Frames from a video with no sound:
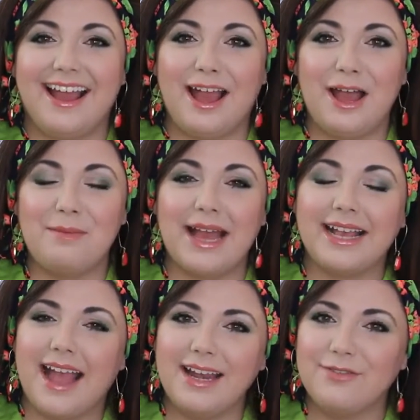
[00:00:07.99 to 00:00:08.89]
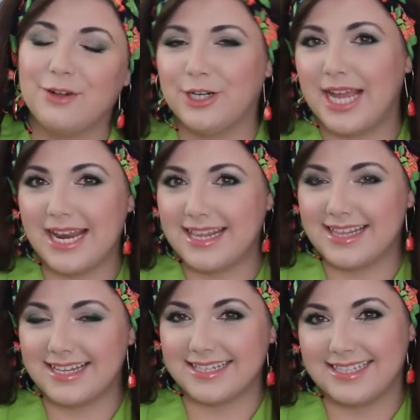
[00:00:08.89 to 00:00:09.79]
I kind of created
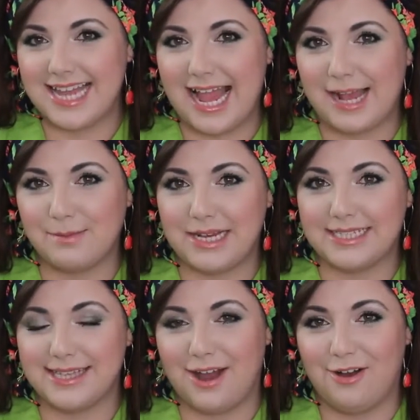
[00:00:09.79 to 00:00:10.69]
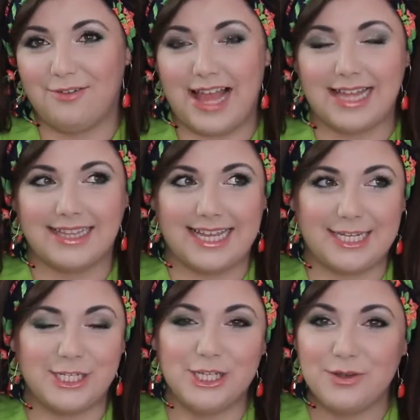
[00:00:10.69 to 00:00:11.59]
this tag myself at
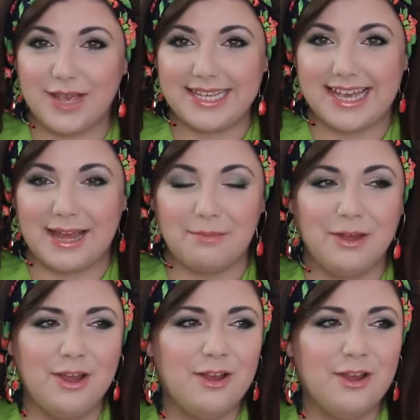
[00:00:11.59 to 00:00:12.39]
like 2 a.m.